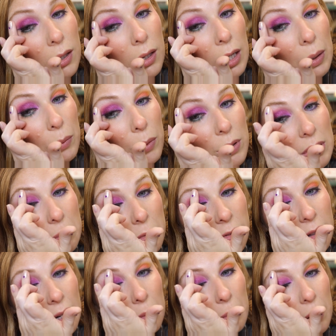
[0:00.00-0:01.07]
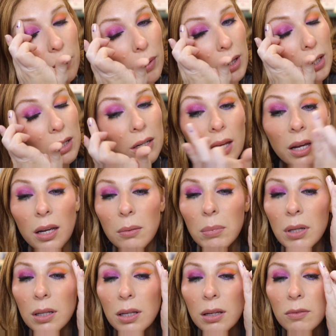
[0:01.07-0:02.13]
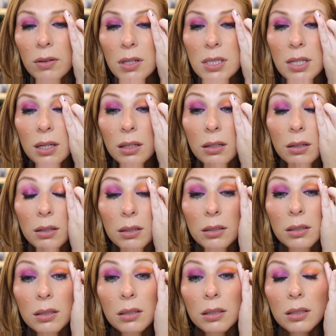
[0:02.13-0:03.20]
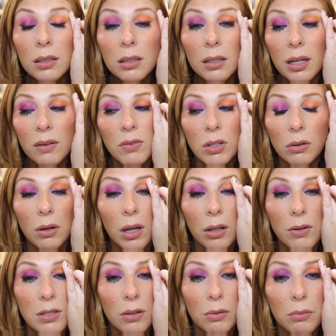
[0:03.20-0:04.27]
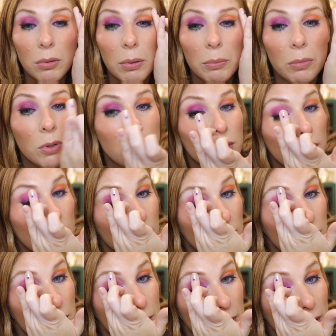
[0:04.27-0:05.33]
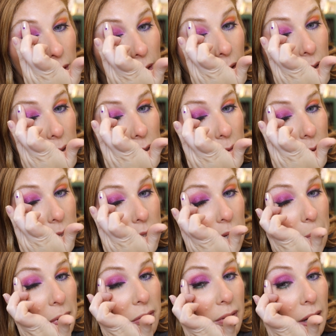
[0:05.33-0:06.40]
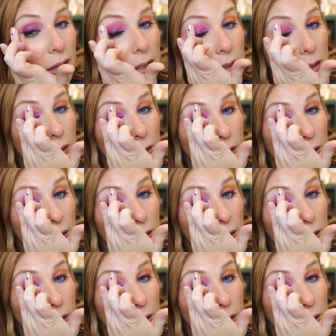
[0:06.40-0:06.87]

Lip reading: I wore some of it on my wedding day, I believe, this color. I have two colors, I don't remember which one I used, but they kind of give the same effect.